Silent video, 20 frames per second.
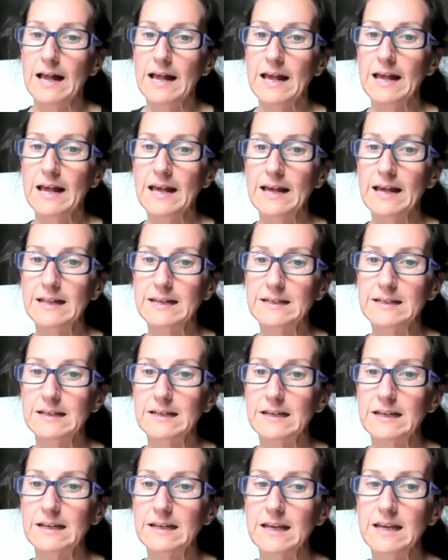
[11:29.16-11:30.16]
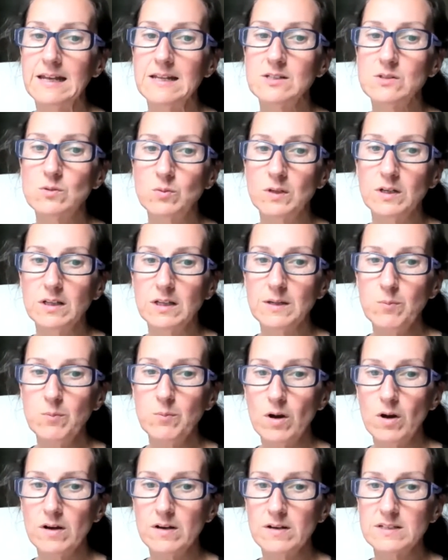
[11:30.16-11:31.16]
it is really
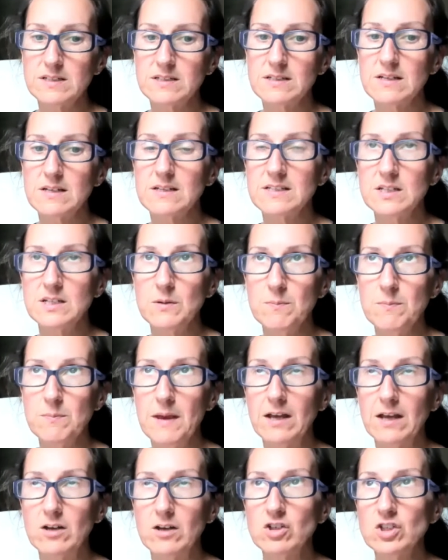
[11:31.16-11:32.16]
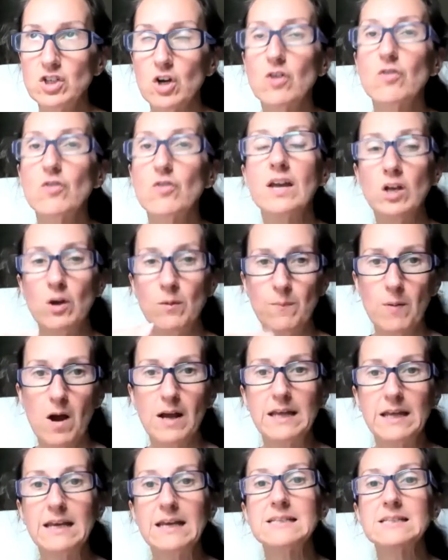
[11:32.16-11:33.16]
important to make sure that your
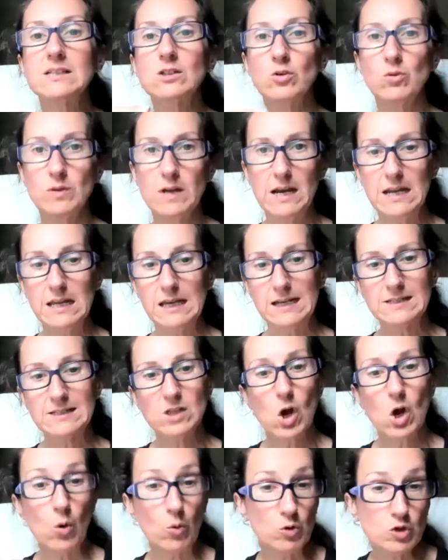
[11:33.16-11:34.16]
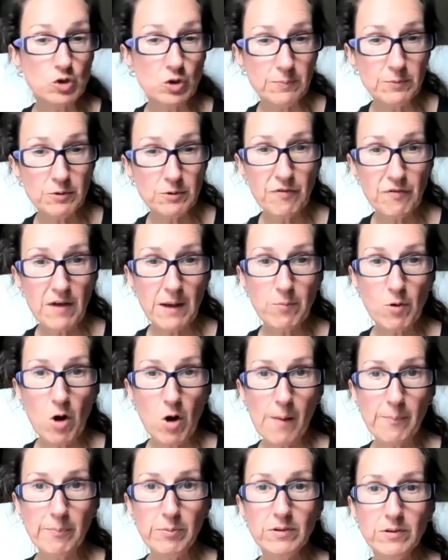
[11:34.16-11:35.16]
body is creating its own tryptophan
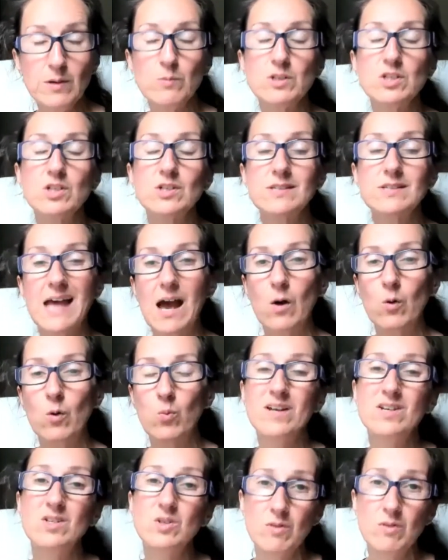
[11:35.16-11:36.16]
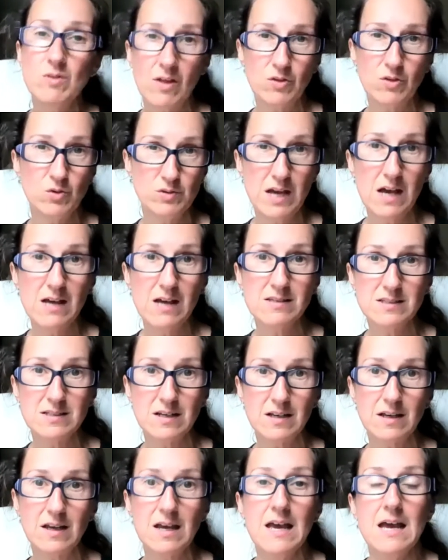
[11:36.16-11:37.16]
properly, which is how we do that through
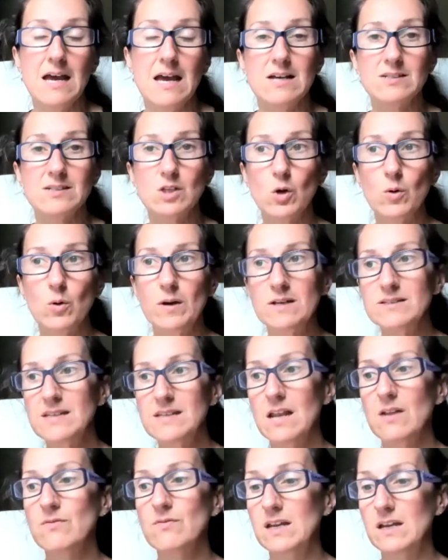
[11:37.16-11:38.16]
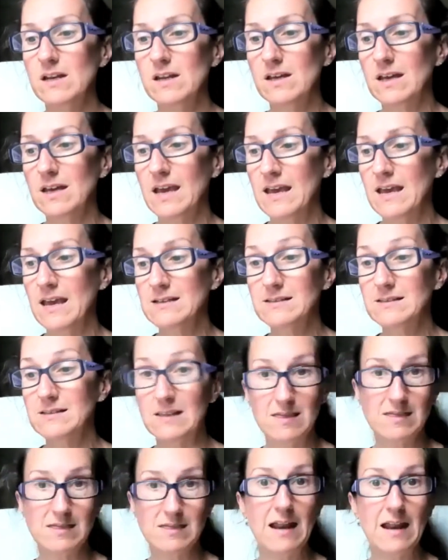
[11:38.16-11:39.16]
testing. So instead of needing a
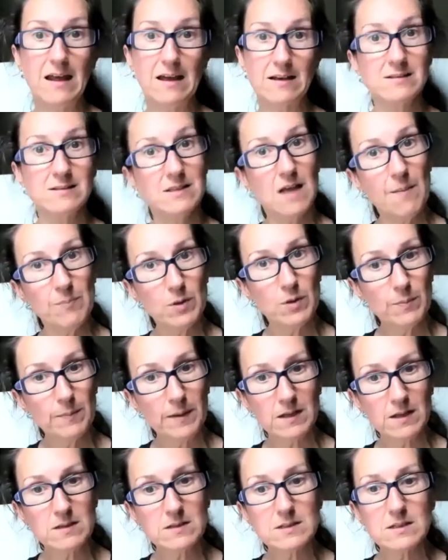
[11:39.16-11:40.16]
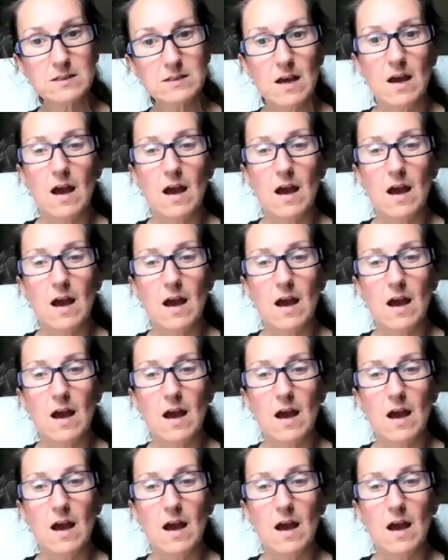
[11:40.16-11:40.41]
synthetic supplement,